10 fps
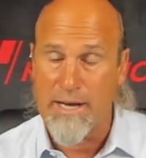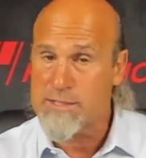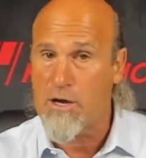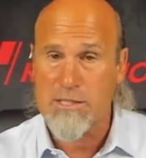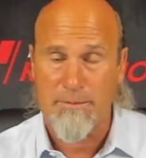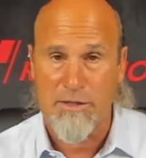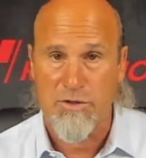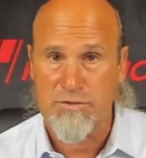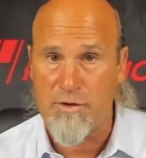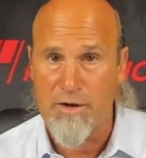I talked about
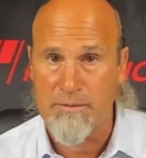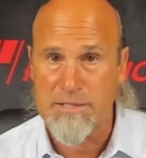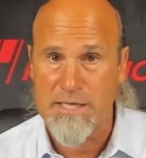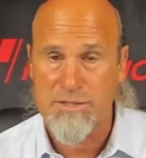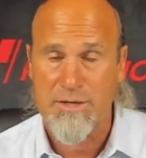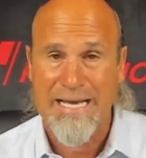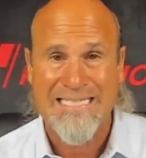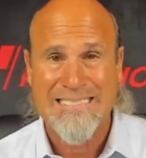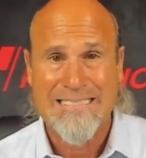those volumes yesterday.